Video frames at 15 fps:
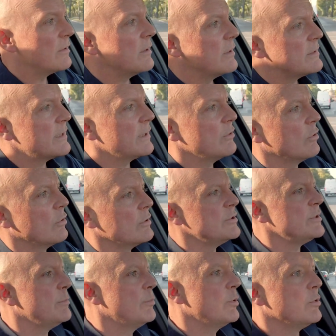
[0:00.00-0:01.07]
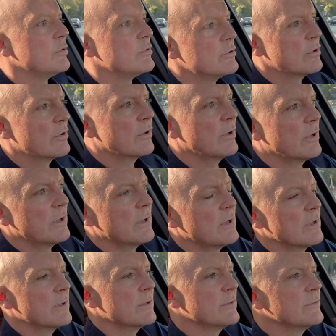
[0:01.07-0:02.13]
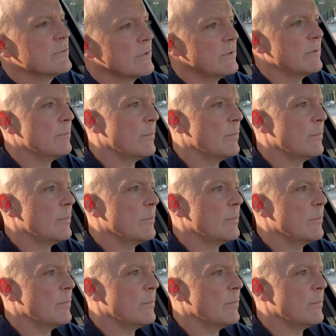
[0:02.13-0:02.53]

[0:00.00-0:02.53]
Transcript: than a technology push. So,